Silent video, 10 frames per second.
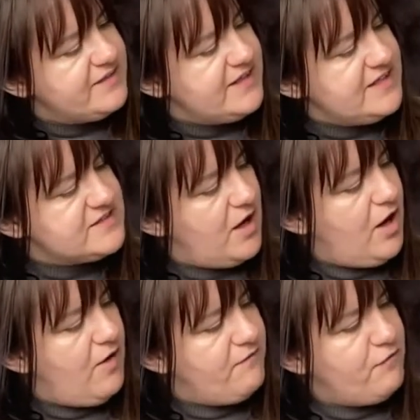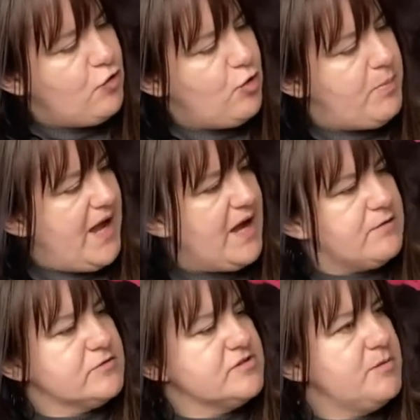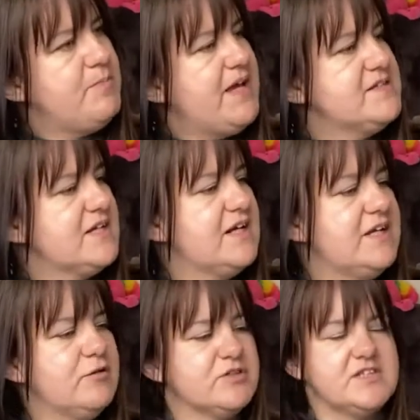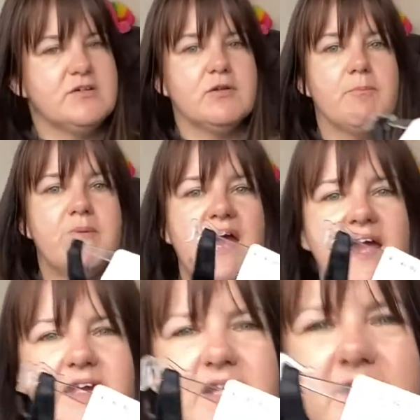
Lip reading: These are £4. So basically you'll see on the back,